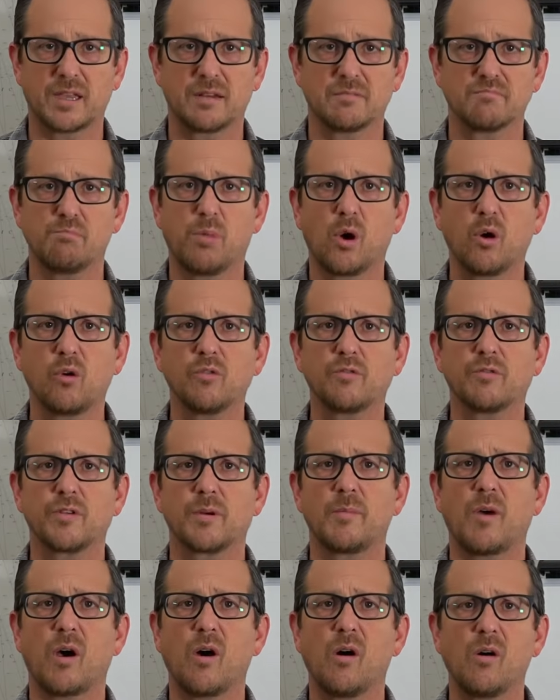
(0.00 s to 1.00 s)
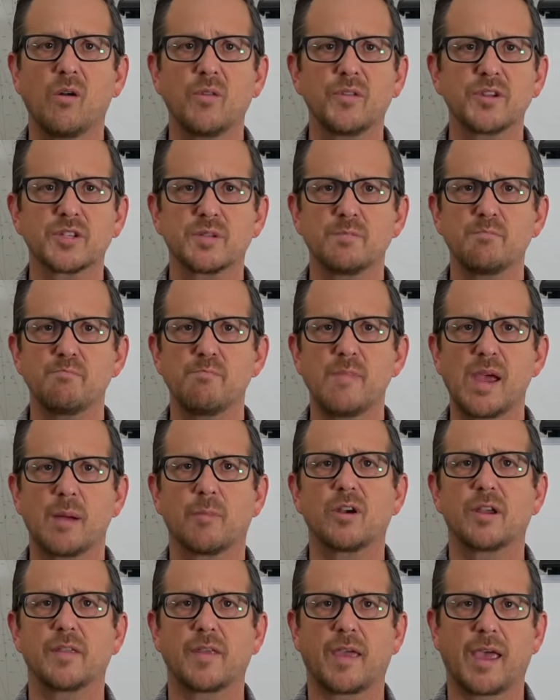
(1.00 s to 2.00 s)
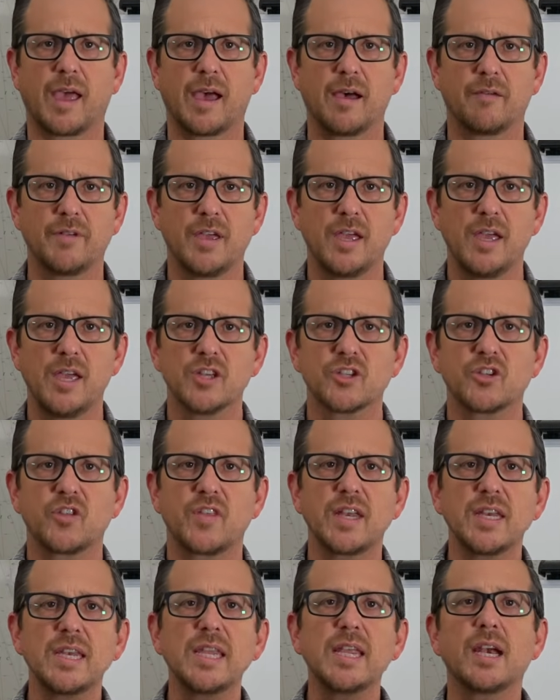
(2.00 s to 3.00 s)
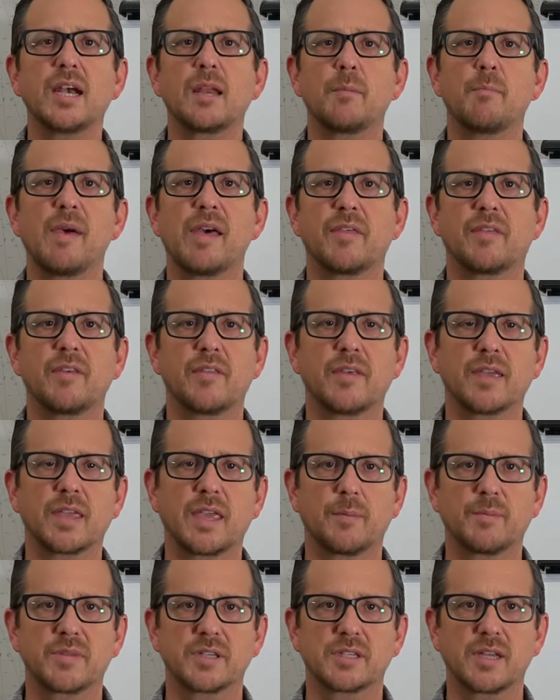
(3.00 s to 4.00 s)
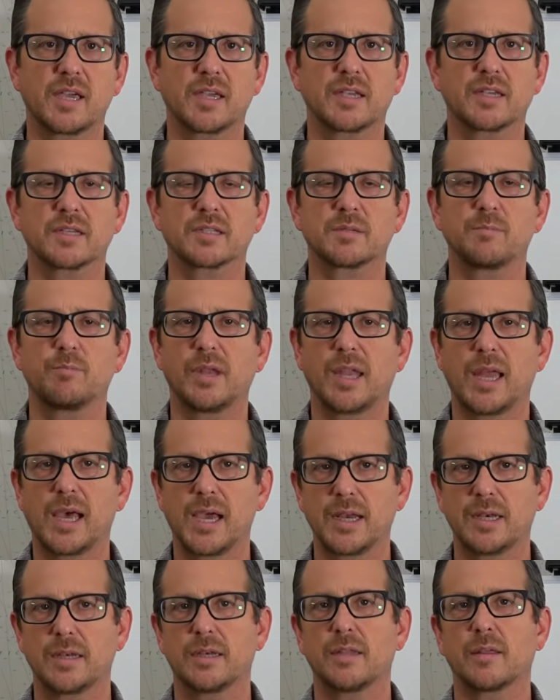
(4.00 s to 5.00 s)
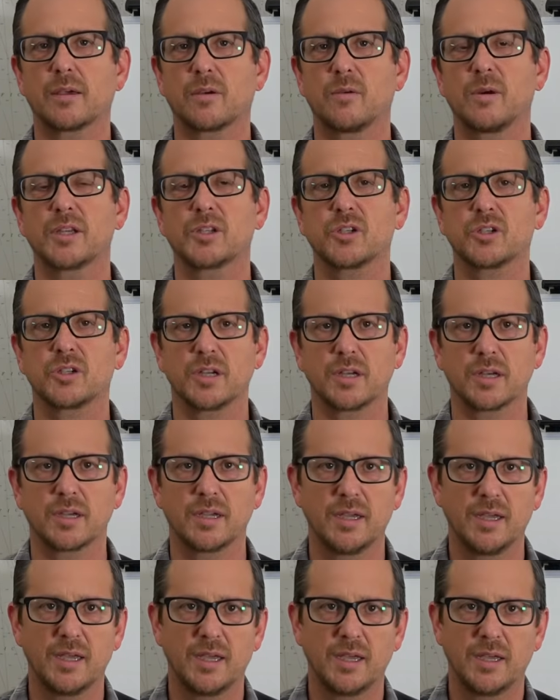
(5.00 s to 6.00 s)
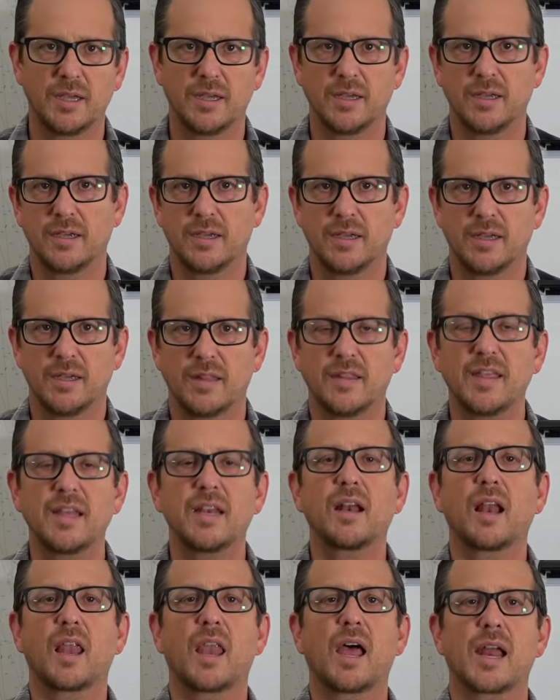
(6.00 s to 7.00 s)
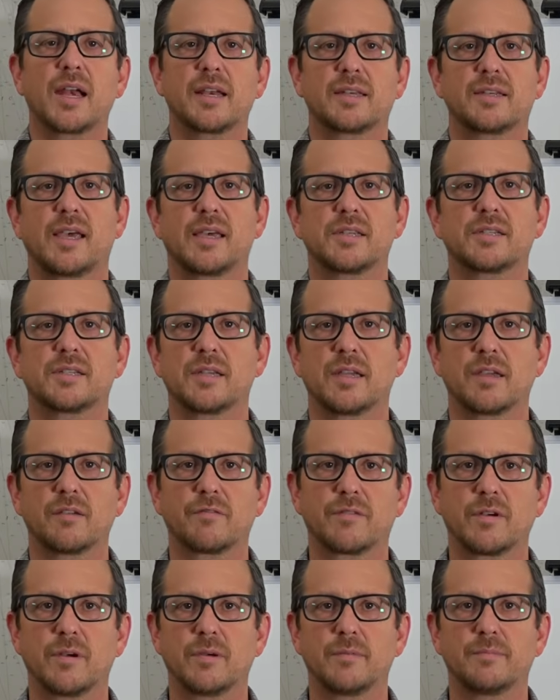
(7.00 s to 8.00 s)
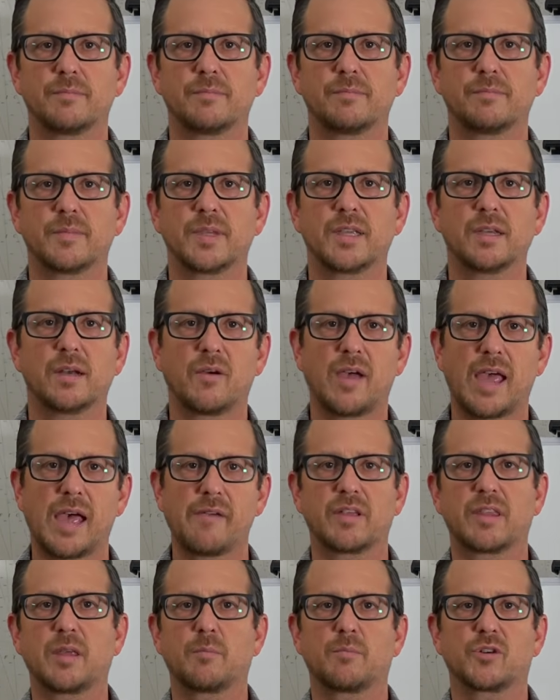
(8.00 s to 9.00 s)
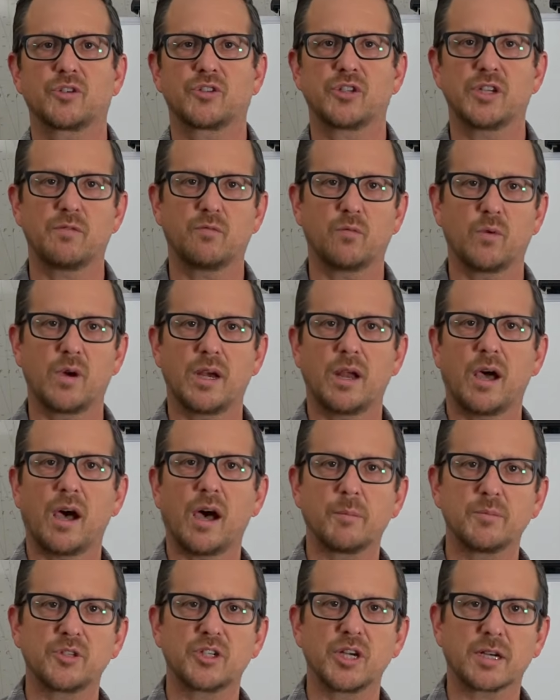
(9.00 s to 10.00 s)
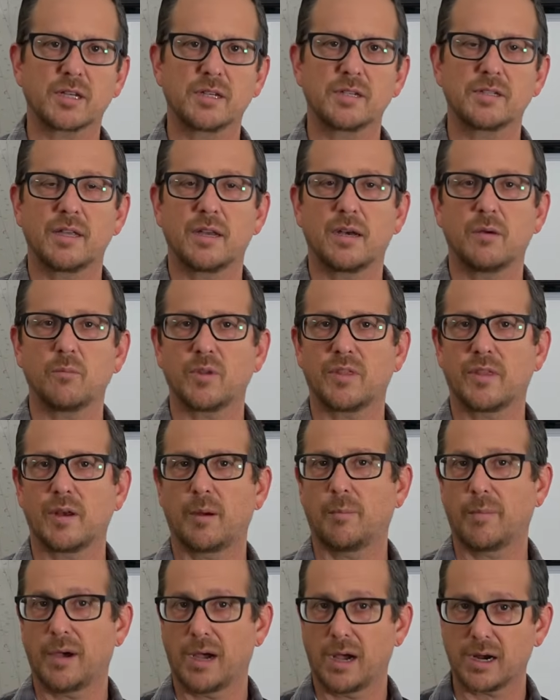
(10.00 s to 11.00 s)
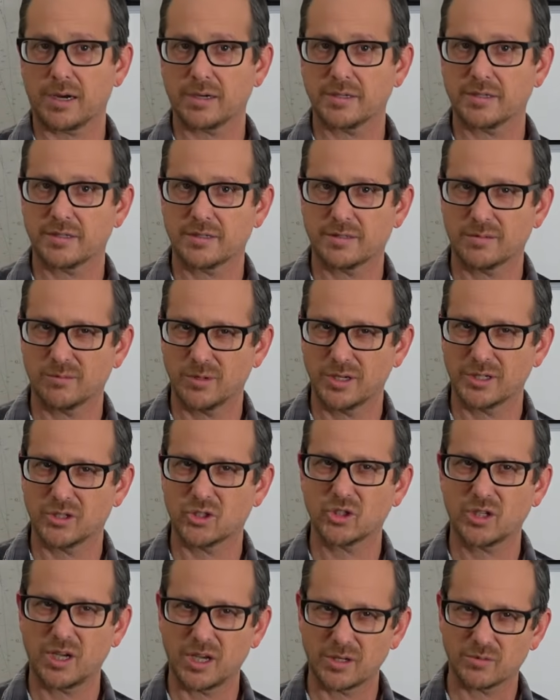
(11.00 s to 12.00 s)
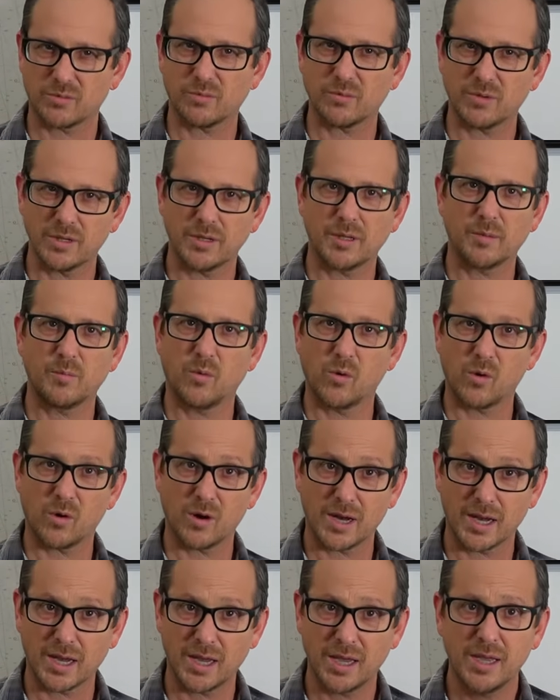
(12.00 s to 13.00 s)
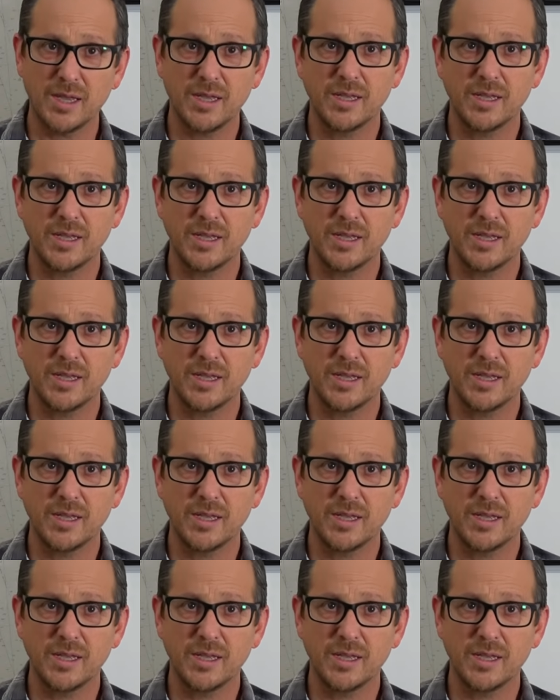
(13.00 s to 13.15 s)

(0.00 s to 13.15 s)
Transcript: can pull from all this memory they have. So they needed a method that kept the psychics blind to the question. They did a lot of testing from, having them perceive what object is hidden within a box, which gets really boring,